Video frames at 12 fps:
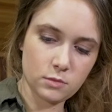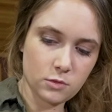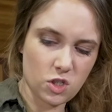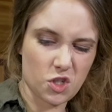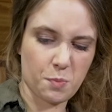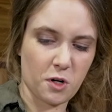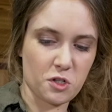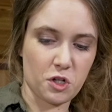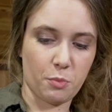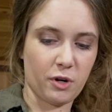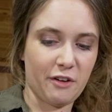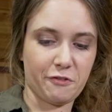Just personal
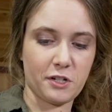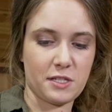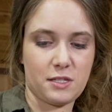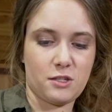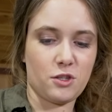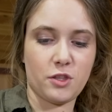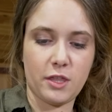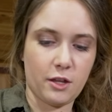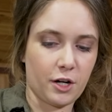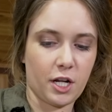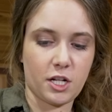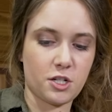preference. They're
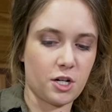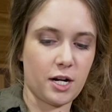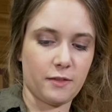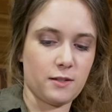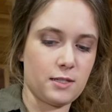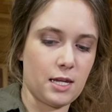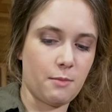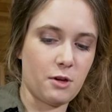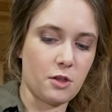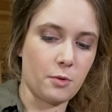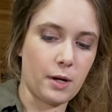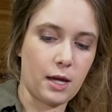gonna turn out the same
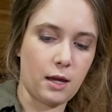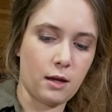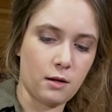either way.